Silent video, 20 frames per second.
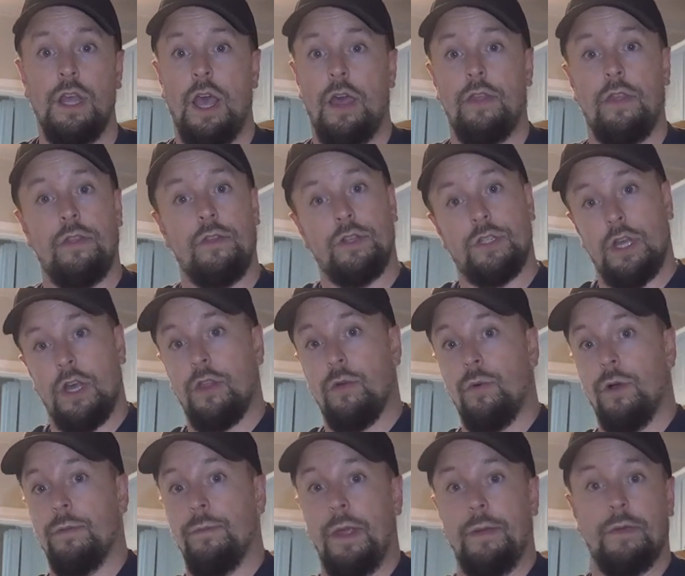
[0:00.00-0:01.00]
And then there's the other
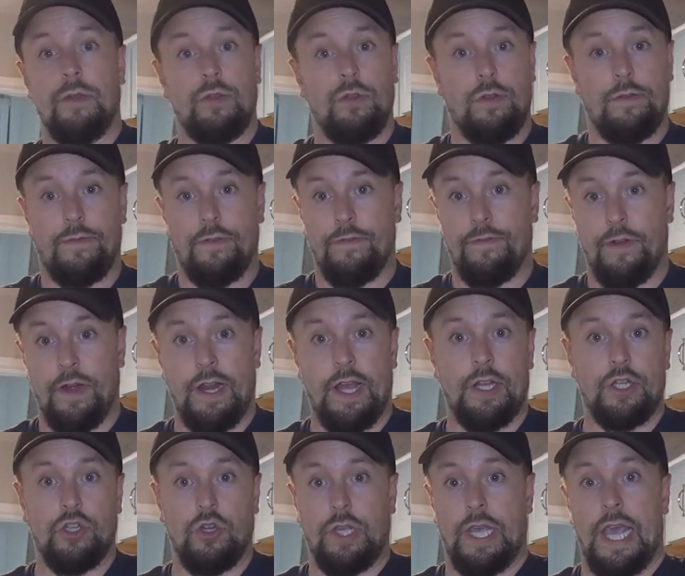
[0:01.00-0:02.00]
one, maybe they're doing it for
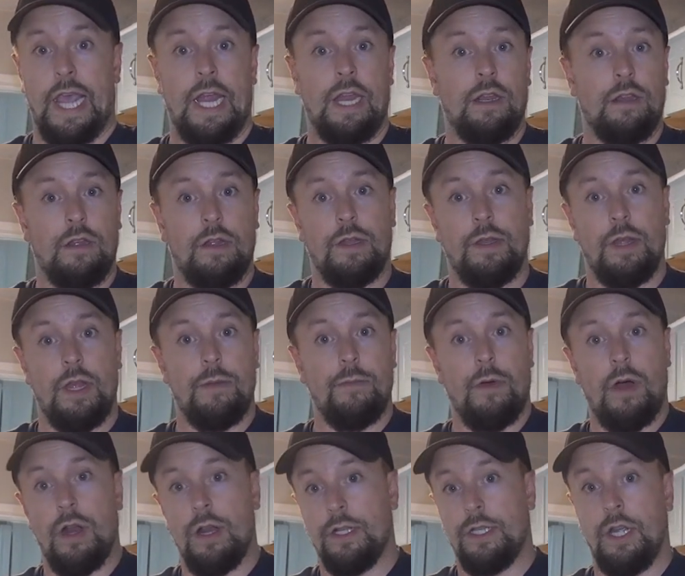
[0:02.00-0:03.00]
financial gain and, and
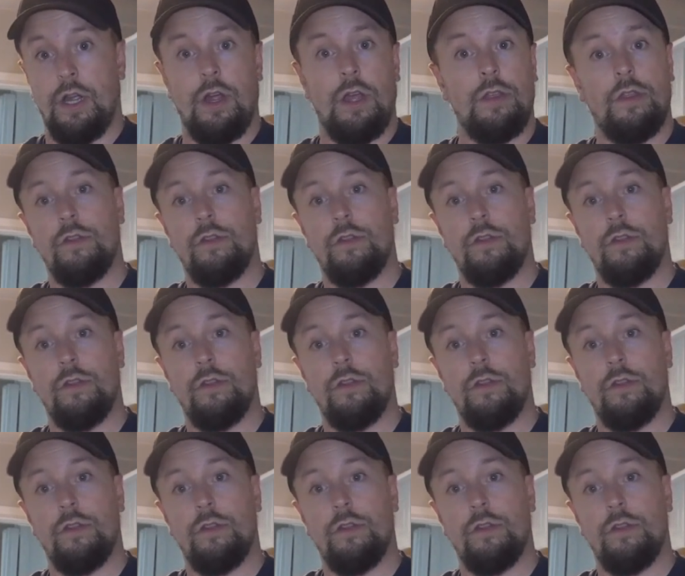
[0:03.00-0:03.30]
monetary.